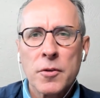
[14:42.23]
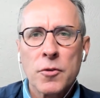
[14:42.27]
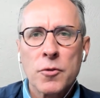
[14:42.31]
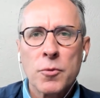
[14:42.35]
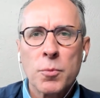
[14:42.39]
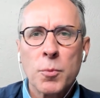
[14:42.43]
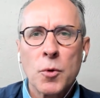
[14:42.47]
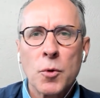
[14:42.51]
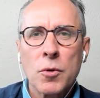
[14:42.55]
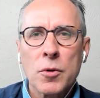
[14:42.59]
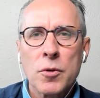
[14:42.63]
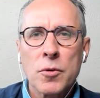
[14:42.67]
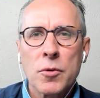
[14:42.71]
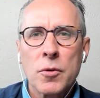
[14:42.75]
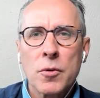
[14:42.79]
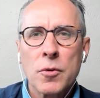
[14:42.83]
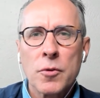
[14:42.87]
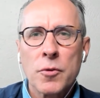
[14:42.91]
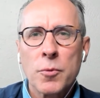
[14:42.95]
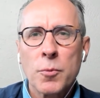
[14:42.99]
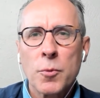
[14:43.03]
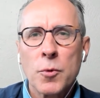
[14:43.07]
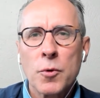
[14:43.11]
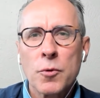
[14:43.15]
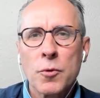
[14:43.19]
the
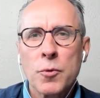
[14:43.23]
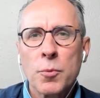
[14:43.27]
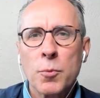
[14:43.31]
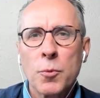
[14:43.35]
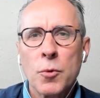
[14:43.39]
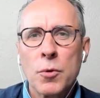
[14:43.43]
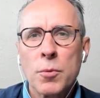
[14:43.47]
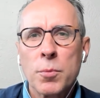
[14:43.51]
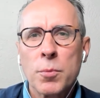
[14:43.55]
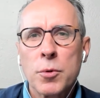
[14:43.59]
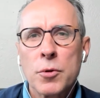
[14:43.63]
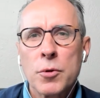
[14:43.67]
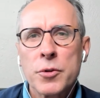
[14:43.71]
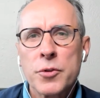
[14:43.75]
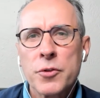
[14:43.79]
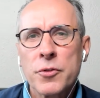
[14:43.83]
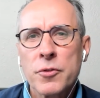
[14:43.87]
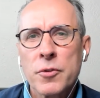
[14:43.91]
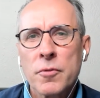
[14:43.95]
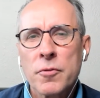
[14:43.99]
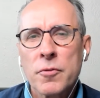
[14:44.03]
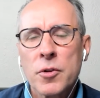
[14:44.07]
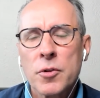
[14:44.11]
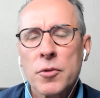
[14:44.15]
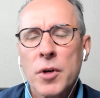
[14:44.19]
small
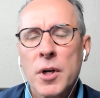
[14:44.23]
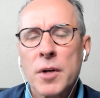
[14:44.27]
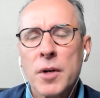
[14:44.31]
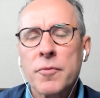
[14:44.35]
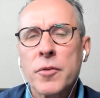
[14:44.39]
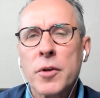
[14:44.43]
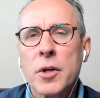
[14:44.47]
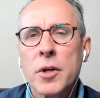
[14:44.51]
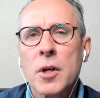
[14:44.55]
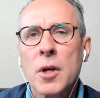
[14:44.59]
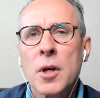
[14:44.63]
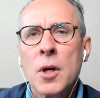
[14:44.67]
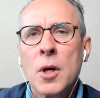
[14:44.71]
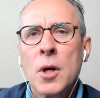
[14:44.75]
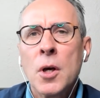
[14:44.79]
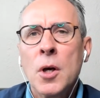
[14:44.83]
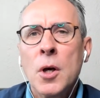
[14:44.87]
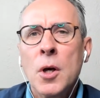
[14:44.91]
portions of the traffic.